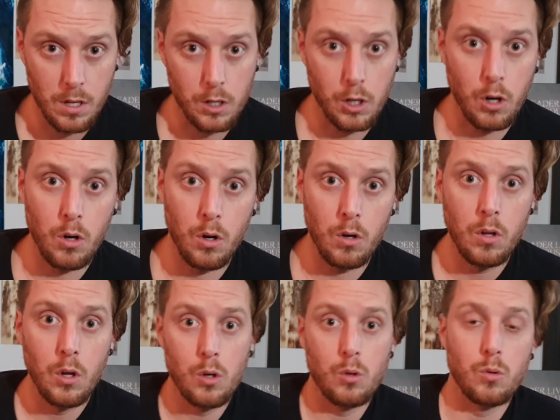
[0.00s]
girl
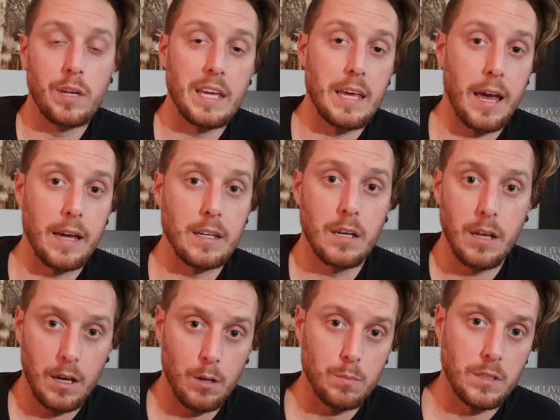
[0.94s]
who he had
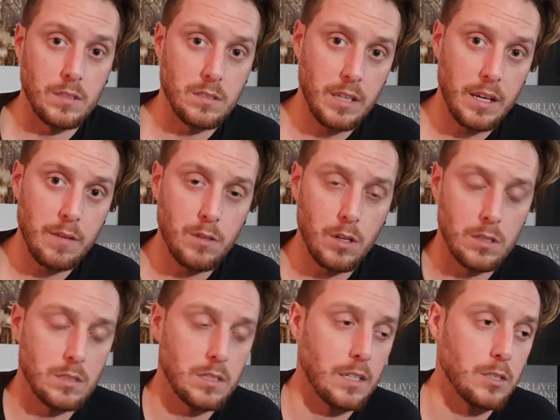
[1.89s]
helped and saved on the
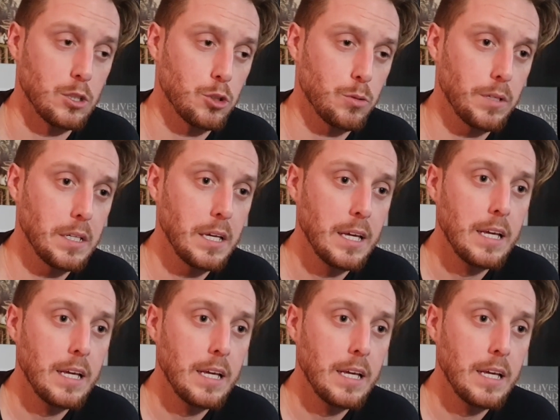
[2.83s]
side of the street,